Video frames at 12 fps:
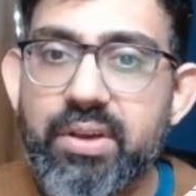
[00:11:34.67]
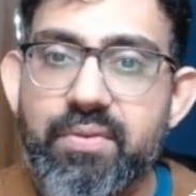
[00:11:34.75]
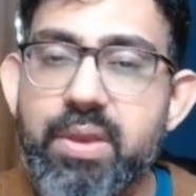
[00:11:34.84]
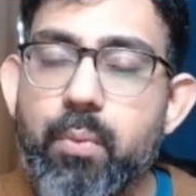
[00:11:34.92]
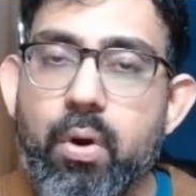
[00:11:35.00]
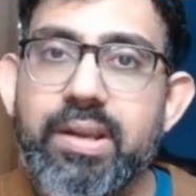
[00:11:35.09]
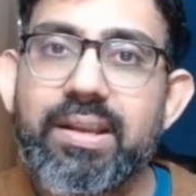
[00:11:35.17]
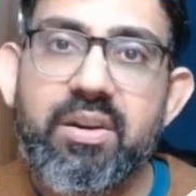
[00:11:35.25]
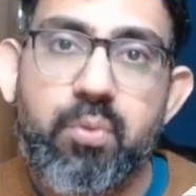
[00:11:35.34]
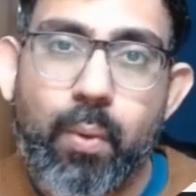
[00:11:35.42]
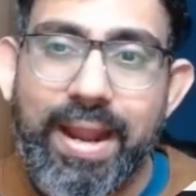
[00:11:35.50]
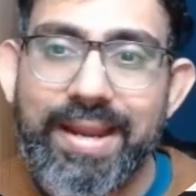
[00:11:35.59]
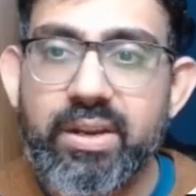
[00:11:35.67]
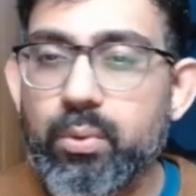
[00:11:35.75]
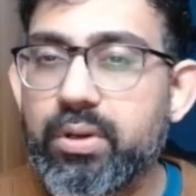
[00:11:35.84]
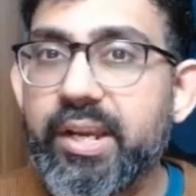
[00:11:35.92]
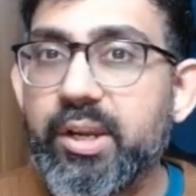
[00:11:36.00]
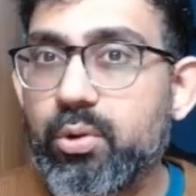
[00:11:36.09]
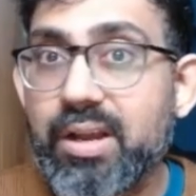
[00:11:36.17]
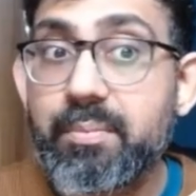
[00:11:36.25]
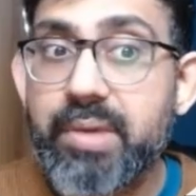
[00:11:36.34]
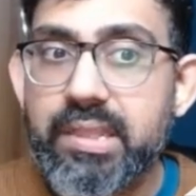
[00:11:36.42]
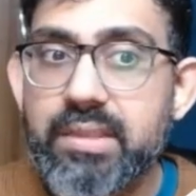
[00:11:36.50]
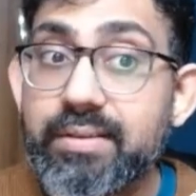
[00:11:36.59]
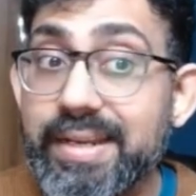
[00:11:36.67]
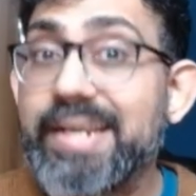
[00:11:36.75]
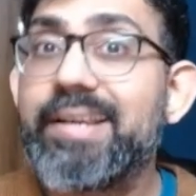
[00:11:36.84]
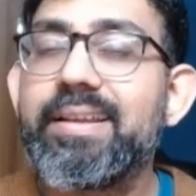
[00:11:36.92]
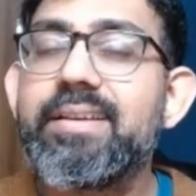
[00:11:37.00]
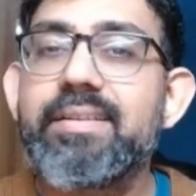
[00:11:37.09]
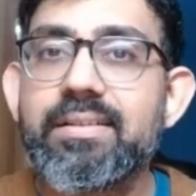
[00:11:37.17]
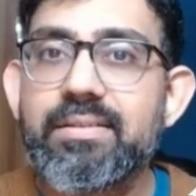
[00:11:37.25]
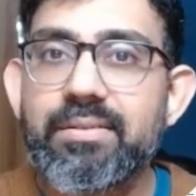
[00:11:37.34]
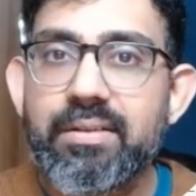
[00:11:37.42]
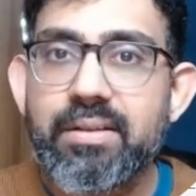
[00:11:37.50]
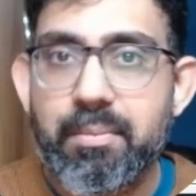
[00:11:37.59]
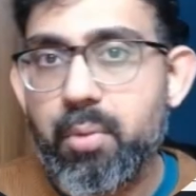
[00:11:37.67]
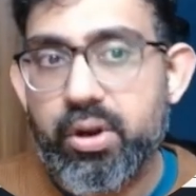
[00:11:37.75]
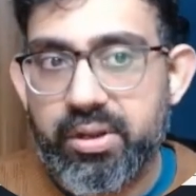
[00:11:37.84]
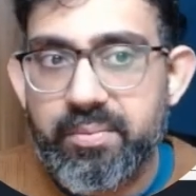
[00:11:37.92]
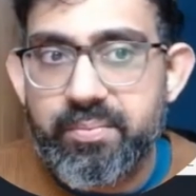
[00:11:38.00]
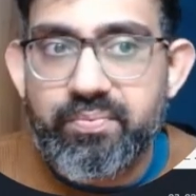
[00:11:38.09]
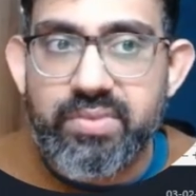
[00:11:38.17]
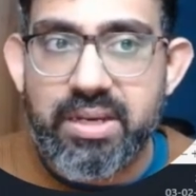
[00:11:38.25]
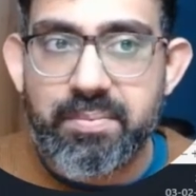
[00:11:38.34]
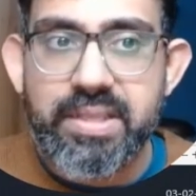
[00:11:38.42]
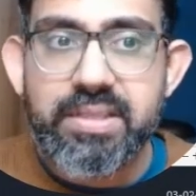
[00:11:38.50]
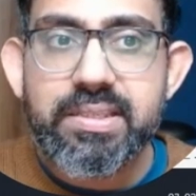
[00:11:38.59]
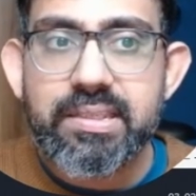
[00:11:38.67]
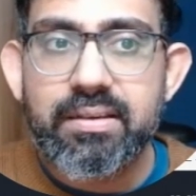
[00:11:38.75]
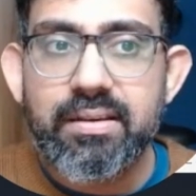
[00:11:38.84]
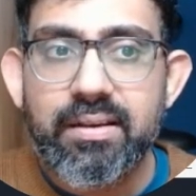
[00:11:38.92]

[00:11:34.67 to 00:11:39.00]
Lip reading: we want that white only to come in the interior border. That means